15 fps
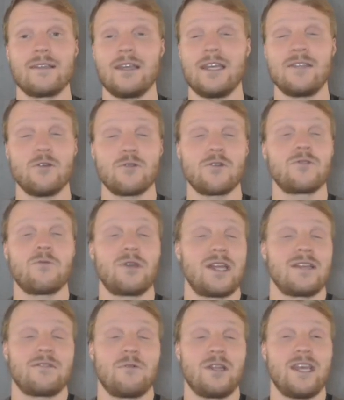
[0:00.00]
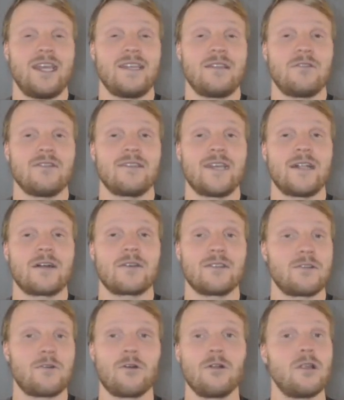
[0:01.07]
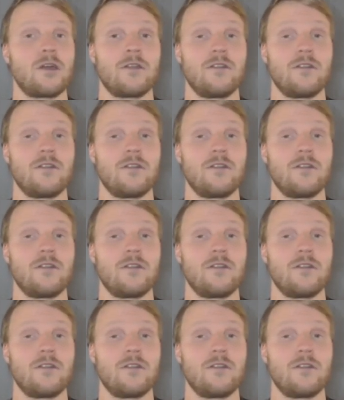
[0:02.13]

It's also someone that is really easy to sell because there are a lot